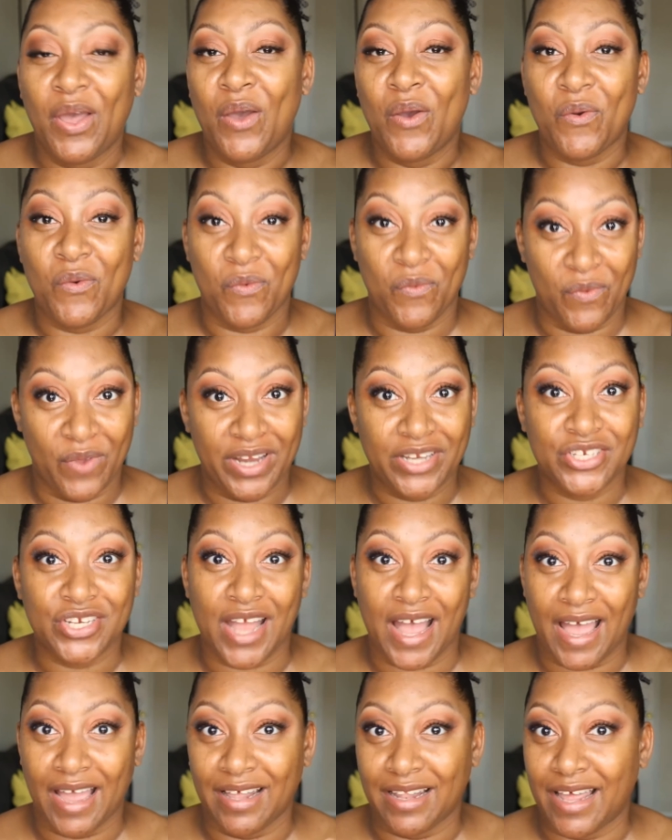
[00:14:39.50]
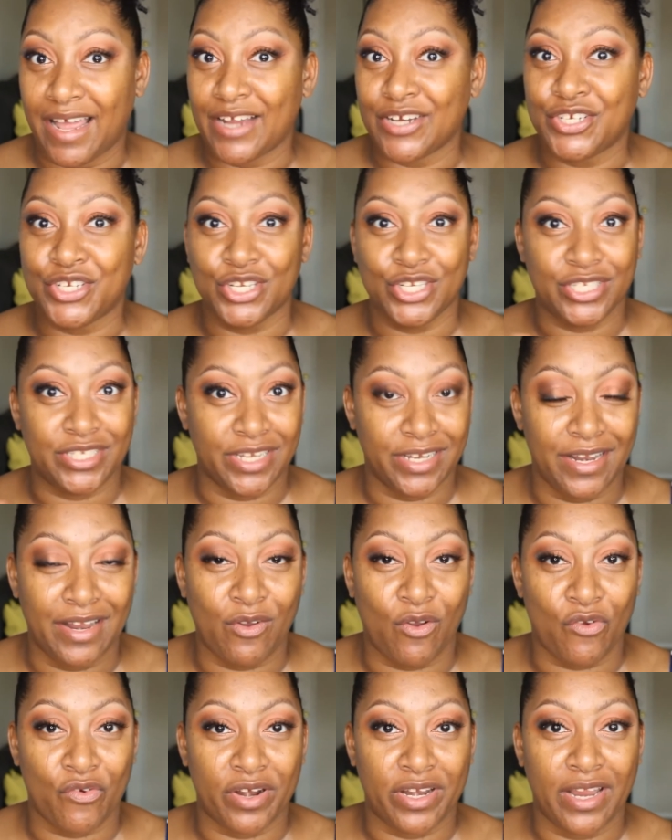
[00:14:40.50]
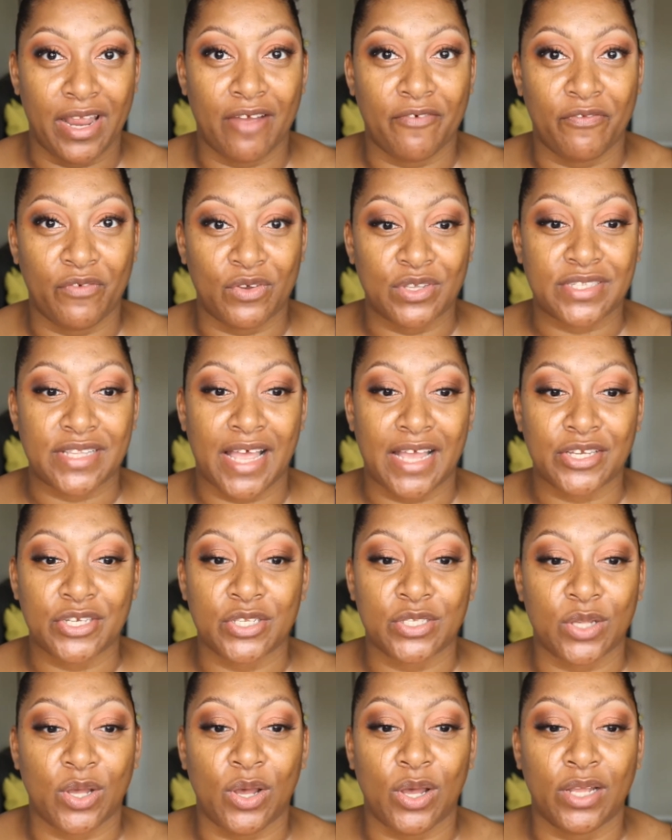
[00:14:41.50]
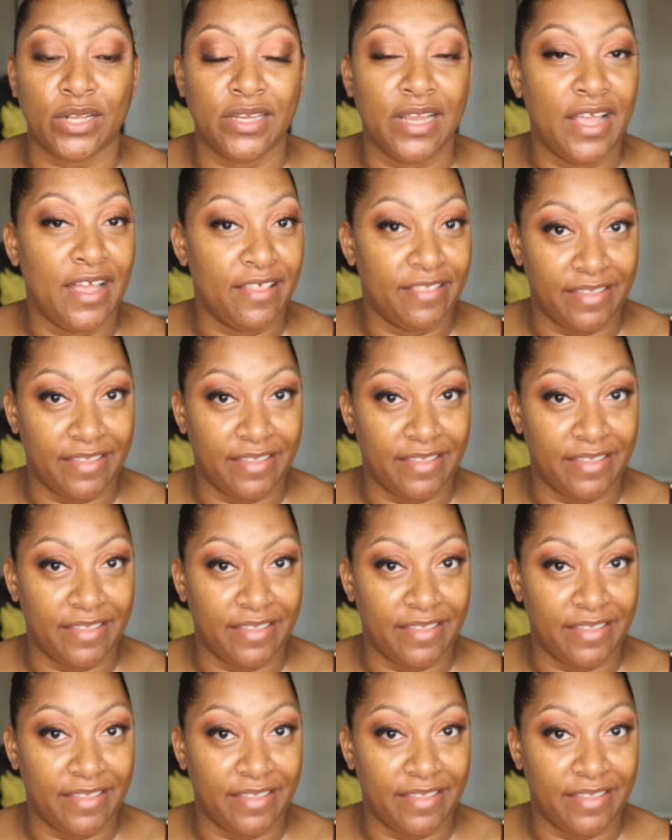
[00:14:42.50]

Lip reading: which eyelash didn't already have false lashes on.